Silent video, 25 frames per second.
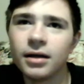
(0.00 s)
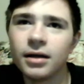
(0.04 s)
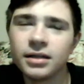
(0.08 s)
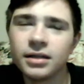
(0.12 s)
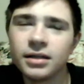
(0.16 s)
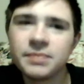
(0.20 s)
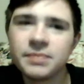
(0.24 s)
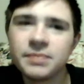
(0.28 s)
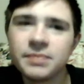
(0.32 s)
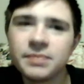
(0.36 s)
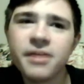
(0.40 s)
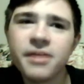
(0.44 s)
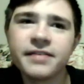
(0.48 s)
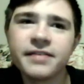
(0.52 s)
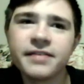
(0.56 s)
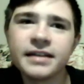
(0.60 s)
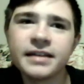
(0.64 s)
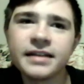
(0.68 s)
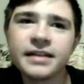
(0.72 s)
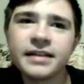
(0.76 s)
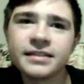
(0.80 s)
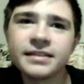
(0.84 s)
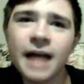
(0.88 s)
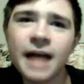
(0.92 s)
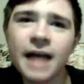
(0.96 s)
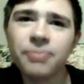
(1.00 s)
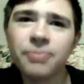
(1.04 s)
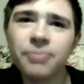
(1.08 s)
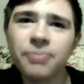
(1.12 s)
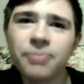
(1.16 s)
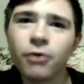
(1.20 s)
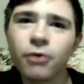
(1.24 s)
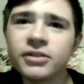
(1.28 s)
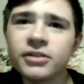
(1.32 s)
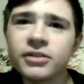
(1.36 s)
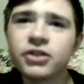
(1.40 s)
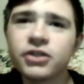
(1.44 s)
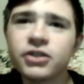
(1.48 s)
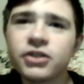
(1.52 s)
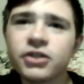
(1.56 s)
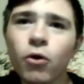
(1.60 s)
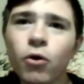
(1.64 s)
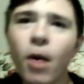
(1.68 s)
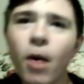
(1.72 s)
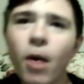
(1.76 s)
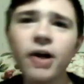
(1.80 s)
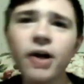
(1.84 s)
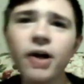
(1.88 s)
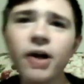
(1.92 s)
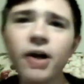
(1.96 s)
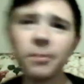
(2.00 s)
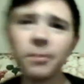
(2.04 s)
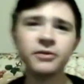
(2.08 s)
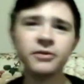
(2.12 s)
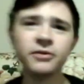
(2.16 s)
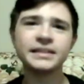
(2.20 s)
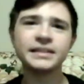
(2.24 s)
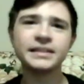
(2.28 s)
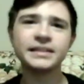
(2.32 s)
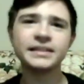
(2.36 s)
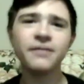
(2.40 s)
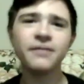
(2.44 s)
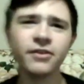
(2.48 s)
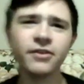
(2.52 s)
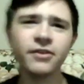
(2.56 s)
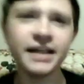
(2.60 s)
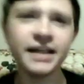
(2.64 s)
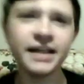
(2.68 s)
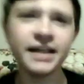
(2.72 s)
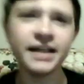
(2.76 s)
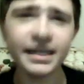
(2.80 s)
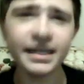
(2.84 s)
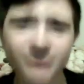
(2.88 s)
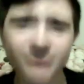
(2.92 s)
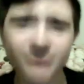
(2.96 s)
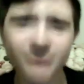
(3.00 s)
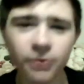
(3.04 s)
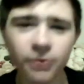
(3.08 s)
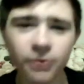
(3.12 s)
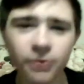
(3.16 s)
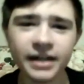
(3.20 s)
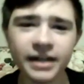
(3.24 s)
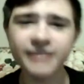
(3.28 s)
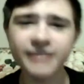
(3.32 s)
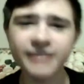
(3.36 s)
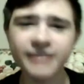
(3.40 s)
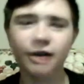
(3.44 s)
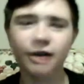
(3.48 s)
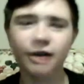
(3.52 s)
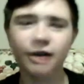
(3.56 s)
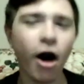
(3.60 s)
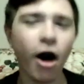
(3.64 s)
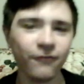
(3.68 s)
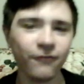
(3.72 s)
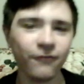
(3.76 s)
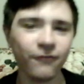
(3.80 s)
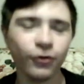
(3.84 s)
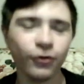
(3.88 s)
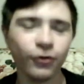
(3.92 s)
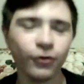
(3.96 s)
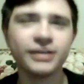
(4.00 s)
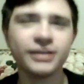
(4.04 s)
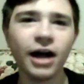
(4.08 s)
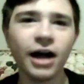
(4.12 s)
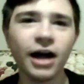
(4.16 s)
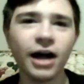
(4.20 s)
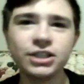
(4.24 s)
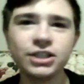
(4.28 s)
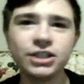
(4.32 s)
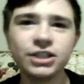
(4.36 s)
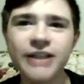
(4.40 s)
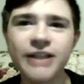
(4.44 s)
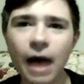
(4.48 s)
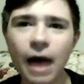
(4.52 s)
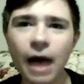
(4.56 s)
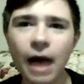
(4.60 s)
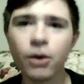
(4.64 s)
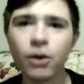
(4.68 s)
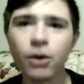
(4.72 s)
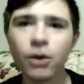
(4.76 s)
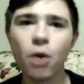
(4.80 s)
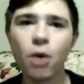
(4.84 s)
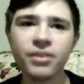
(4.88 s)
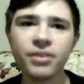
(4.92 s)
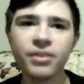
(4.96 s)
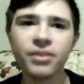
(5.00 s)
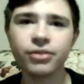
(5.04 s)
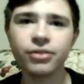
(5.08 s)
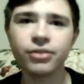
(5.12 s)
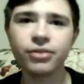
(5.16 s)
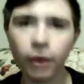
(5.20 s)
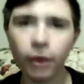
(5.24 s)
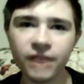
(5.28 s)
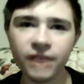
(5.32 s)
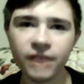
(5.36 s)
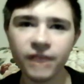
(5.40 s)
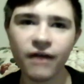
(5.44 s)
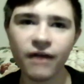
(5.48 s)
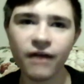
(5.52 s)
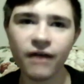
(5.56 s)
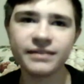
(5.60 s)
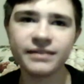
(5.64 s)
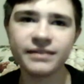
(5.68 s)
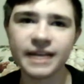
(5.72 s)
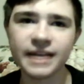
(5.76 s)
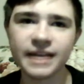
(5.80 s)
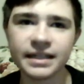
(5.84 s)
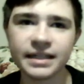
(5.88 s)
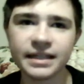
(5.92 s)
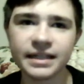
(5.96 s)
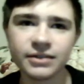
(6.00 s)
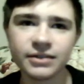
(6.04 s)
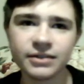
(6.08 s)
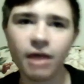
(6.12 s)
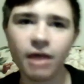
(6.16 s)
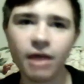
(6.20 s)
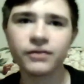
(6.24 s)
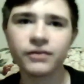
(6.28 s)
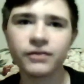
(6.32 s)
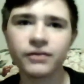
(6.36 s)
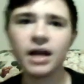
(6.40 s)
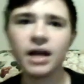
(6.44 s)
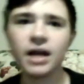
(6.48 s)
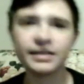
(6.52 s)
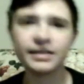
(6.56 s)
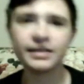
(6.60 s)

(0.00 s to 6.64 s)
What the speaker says: Smith takes the snap, throws it to a wide-open receiver in the end zone, and it's caught for a touchdown with 35 seconds left.